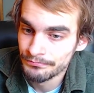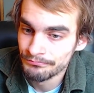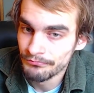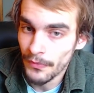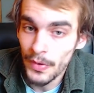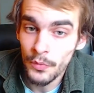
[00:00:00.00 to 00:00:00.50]

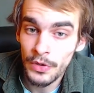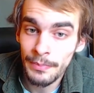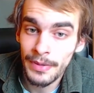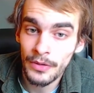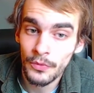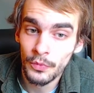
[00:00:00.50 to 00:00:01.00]
I mean, we've
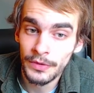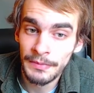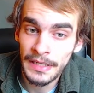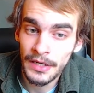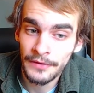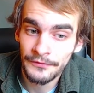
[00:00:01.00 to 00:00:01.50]
been
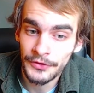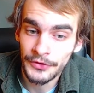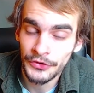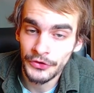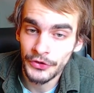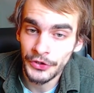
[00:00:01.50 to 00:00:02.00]
on for
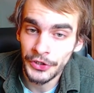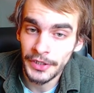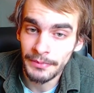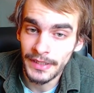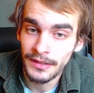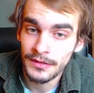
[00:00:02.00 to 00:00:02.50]
30
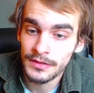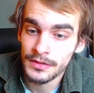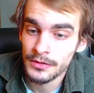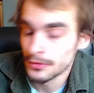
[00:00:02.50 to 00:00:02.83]
minutes.